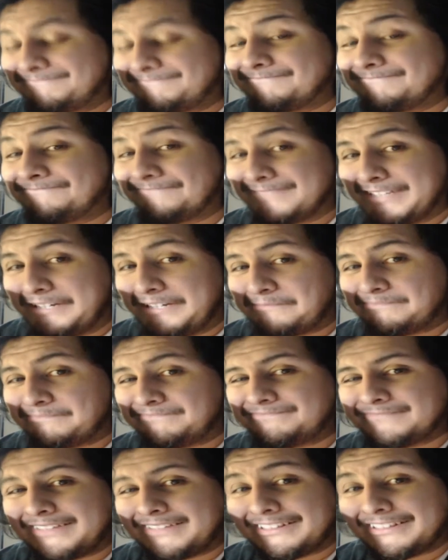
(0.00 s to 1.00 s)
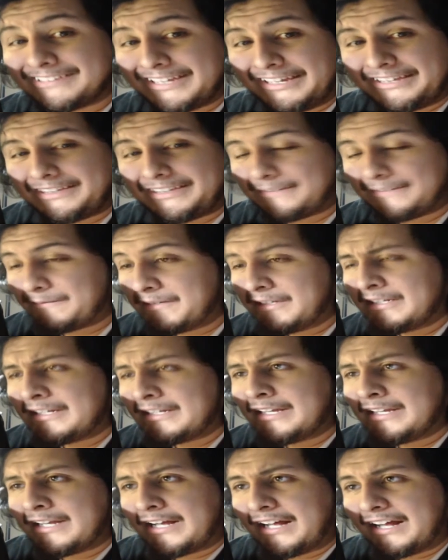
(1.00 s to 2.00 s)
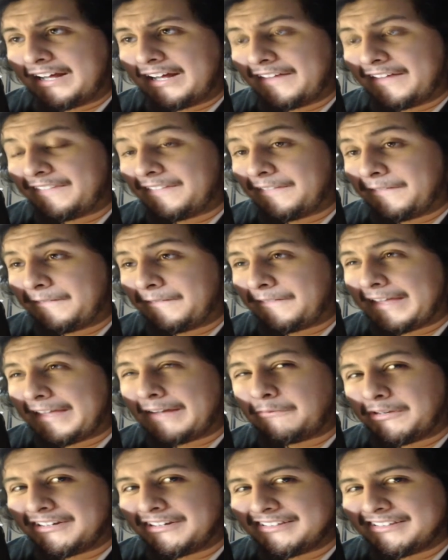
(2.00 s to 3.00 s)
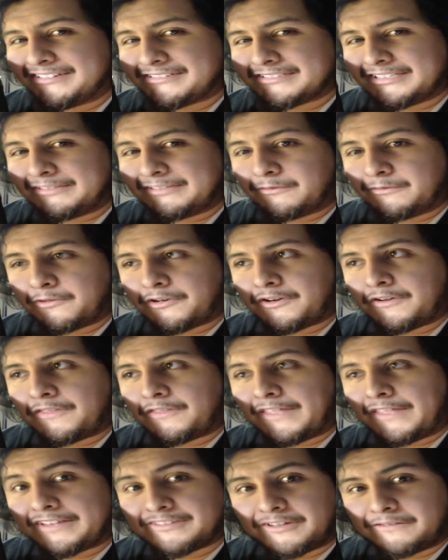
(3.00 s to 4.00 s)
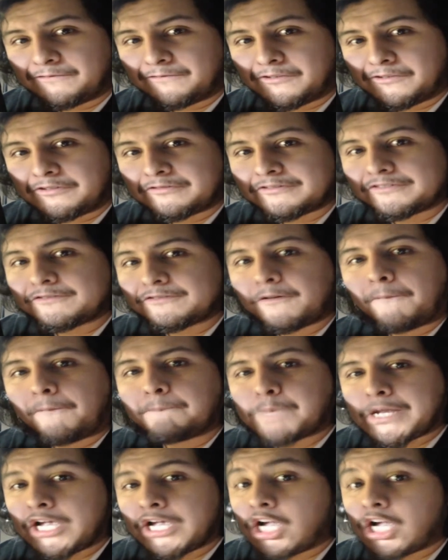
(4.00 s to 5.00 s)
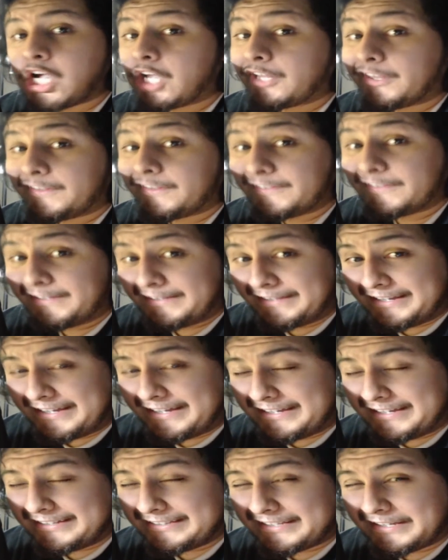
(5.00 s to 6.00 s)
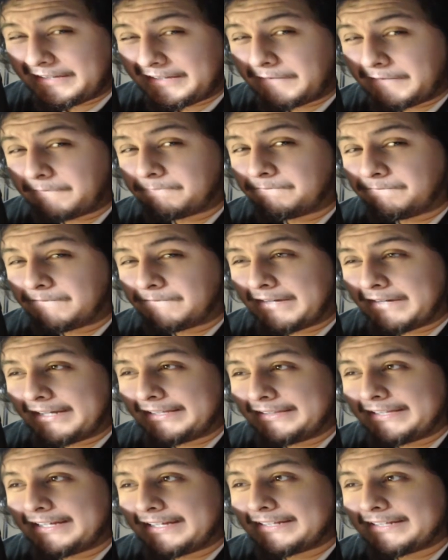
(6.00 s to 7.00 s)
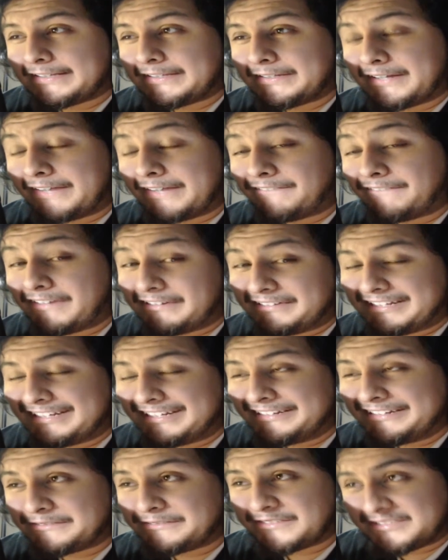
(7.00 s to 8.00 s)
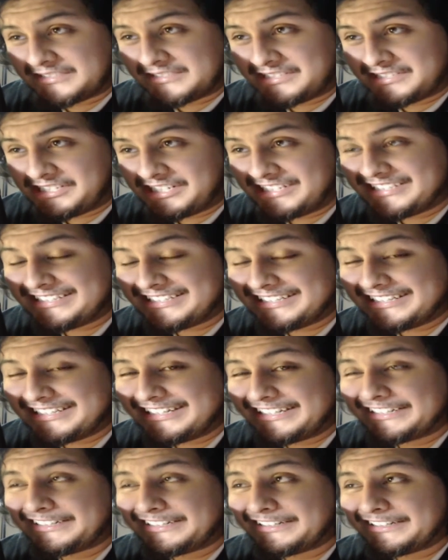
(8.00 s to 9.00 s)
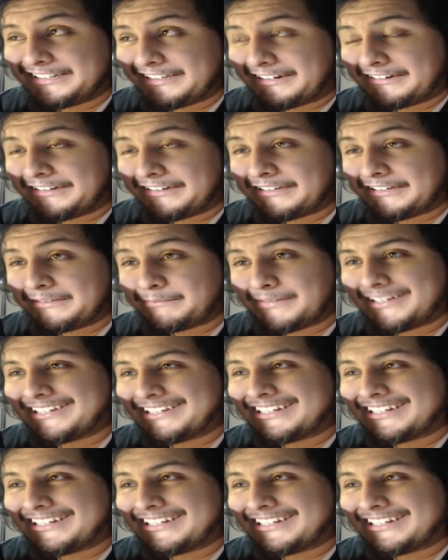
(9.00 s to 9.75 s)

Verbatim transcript: Yep, I'll take it. Uh, that weird little scene where that's all, folks, did not find that, I found it cheesily hilarious, but uh,